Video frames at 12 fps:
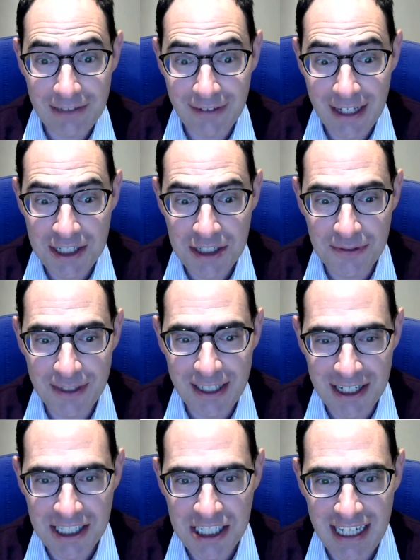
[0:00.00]
Inflation
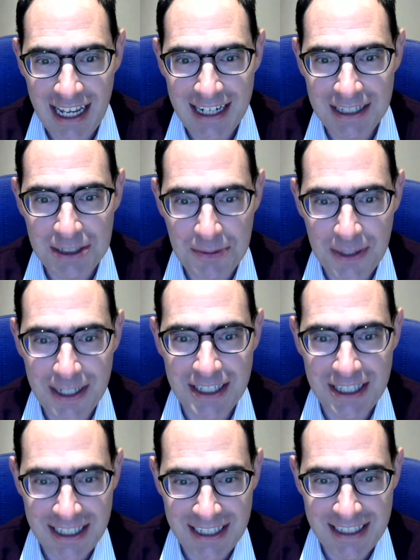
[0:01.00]
Reduction Act,
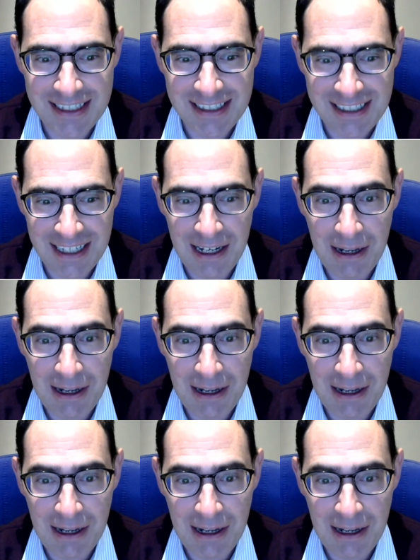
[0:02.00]
which has